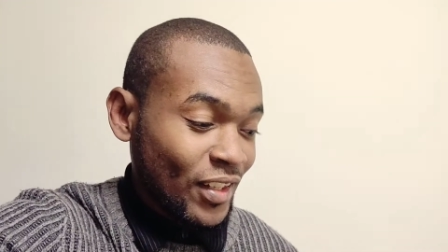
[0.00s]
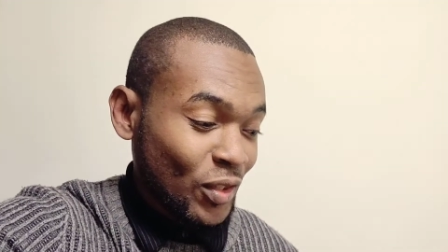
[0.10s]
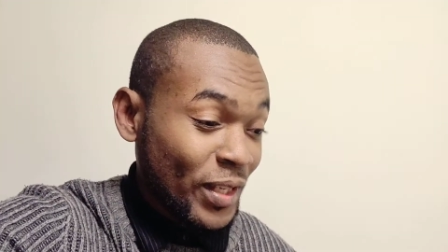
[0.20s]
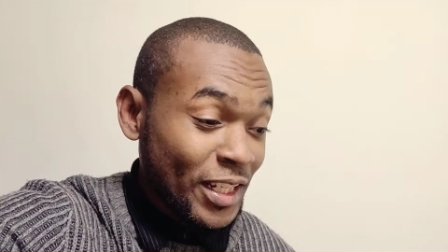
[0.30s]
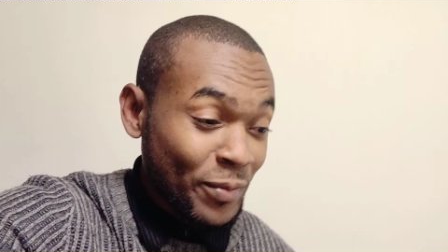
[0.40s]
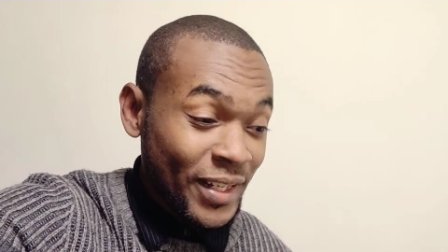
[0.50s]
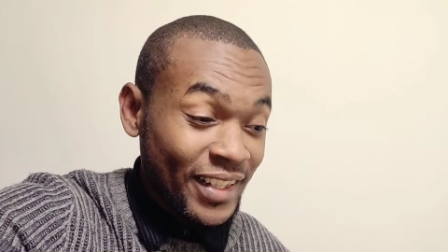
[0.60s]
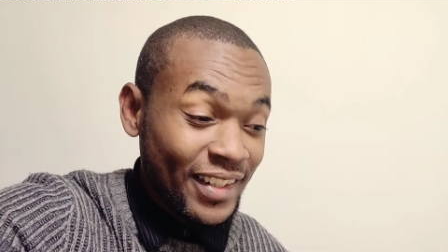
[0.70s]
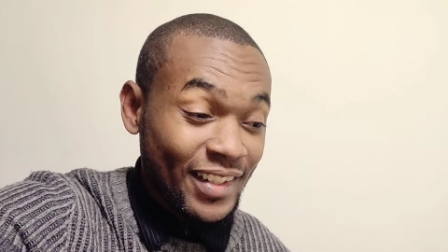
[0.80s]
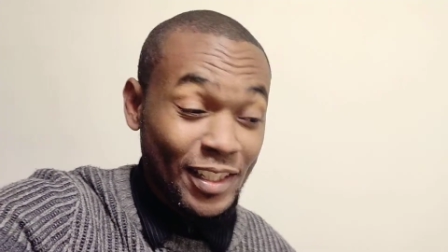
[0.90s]
So that's
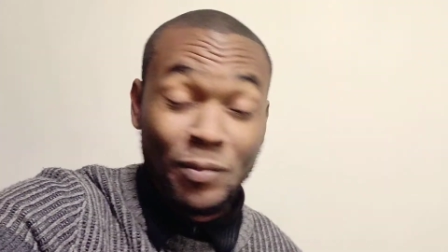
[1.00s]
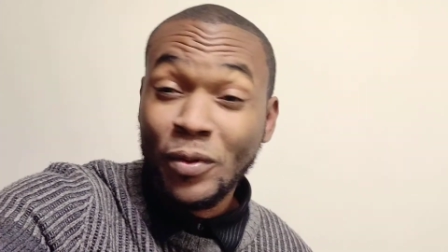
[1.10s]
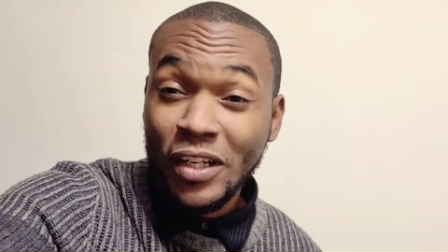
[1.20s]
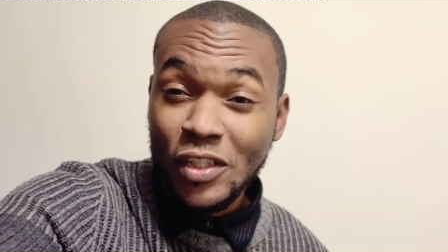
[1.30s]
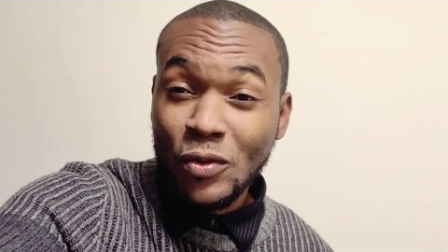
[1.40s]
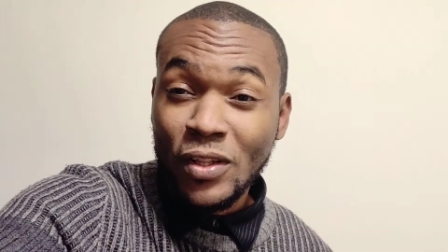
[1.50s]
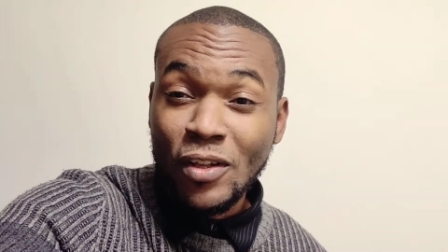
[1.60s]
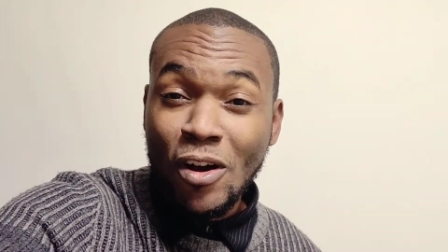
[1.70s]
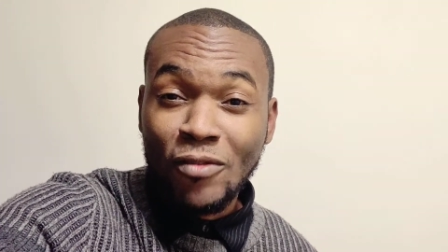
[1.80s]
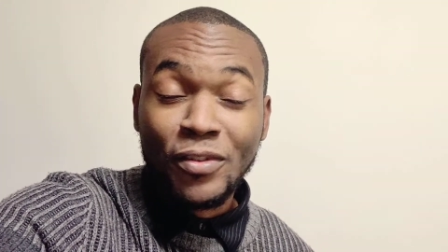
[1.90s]
my spiritual
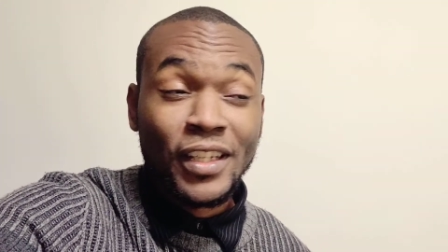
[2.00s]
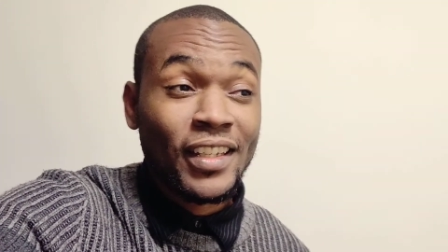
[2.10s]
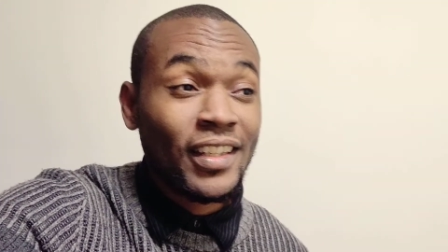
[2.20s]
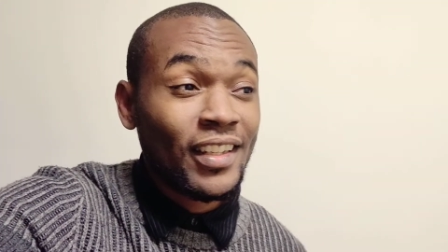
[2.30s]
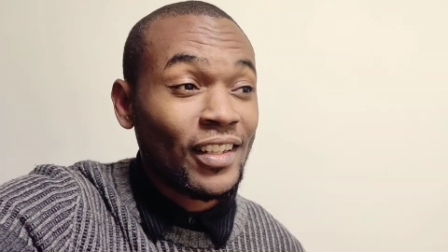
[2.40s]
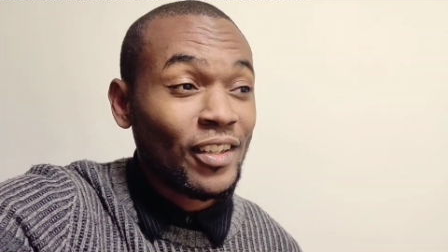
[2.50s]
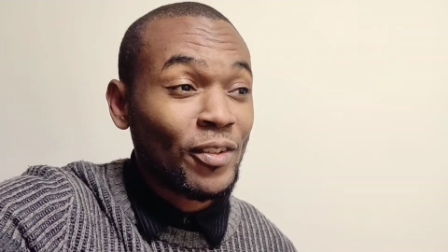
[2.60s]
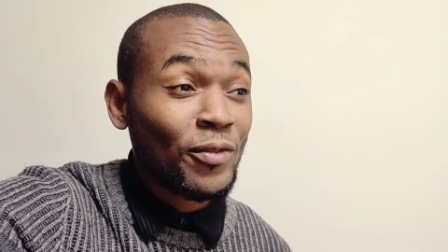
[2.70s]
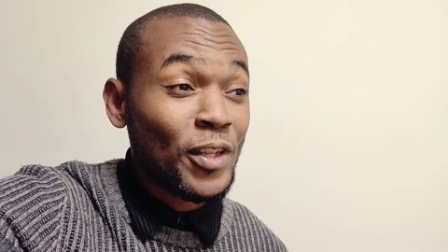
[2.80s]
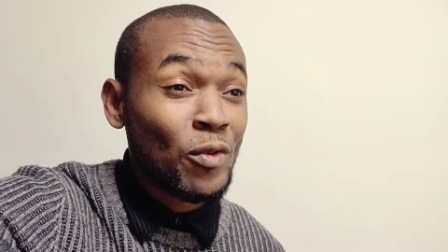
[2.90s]
thought for the
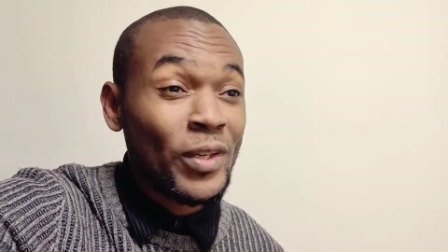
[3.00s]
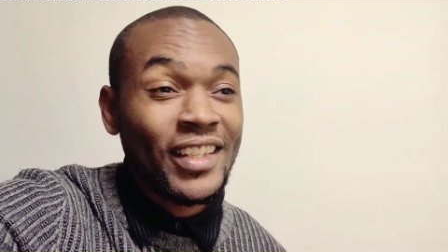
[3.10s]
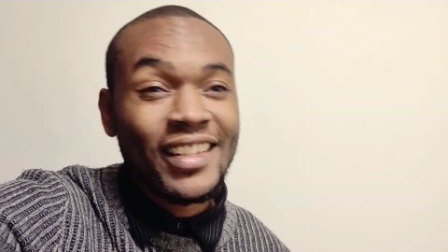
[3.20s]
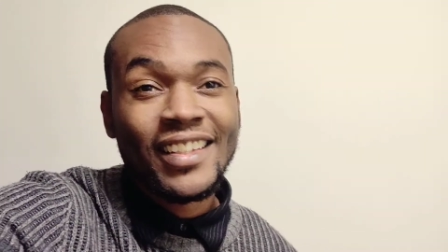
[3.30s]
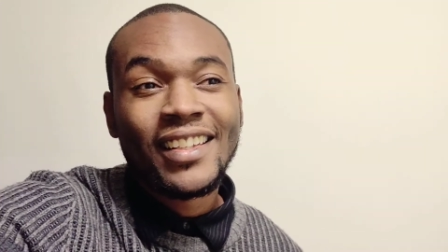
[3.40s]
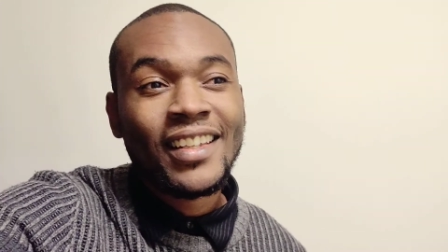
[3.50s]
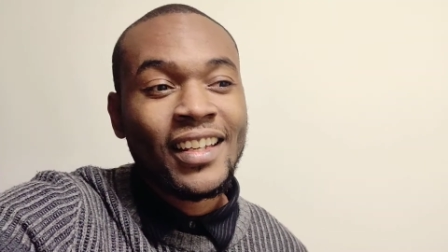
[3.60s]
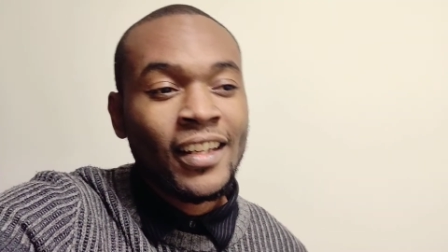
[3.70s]
for the week.